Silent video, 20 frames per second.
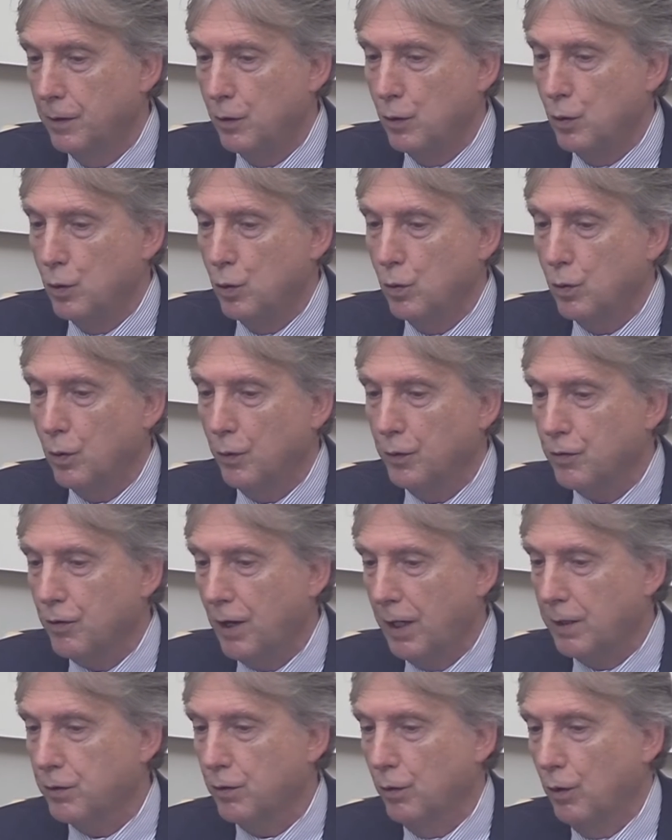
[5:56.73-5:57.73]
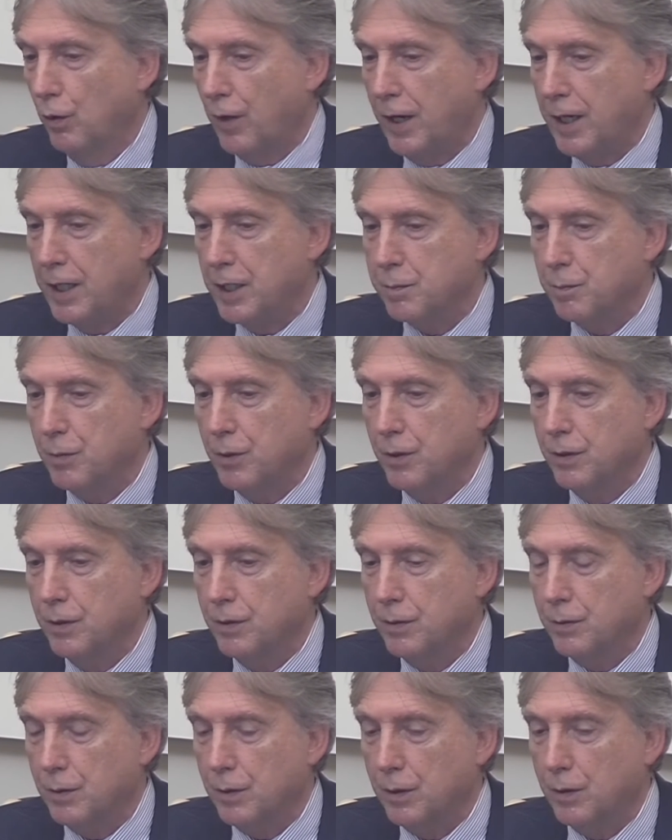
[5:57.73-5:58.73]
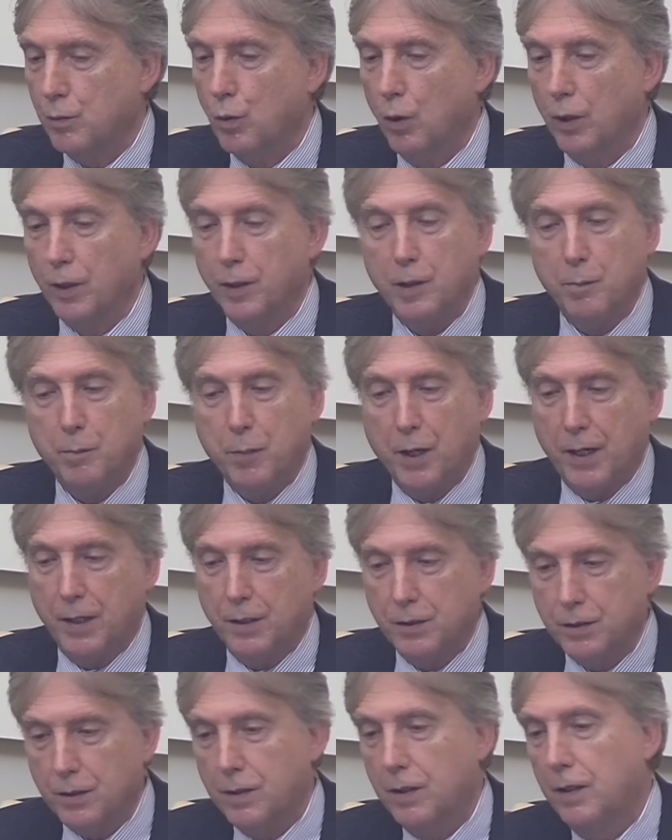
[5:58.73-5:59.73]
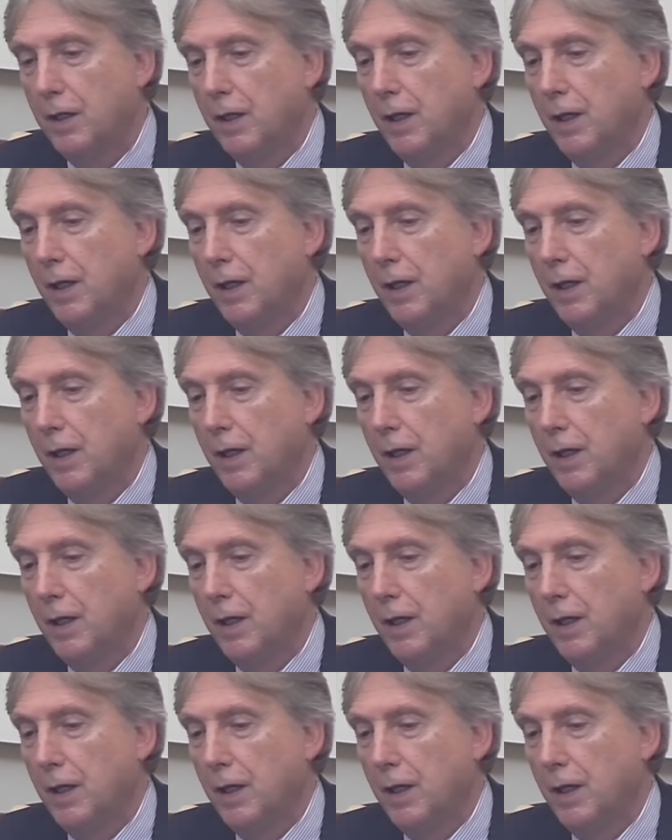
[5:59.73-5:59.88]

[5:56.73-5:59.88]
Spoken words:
new contractual arrangements with quality-based